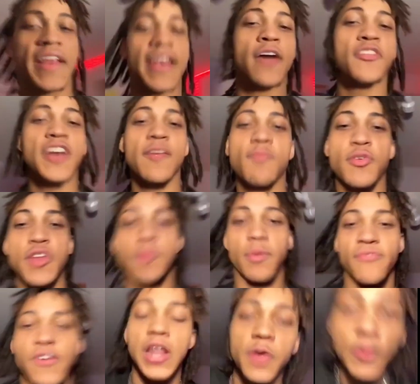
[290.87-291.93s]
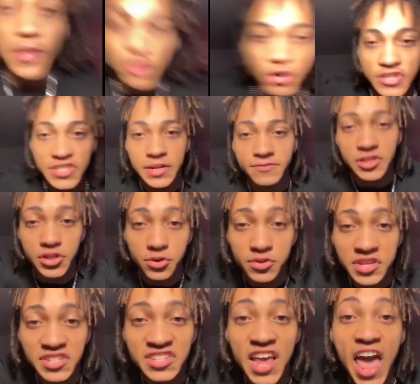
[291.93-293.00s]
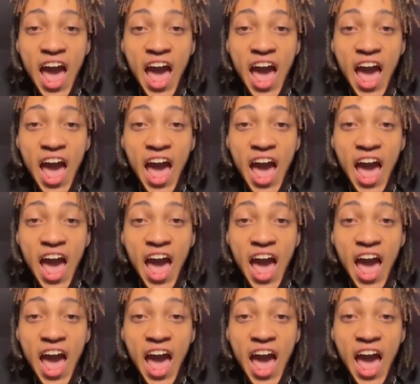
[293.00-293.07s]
now that I've built up a following large enough to do this,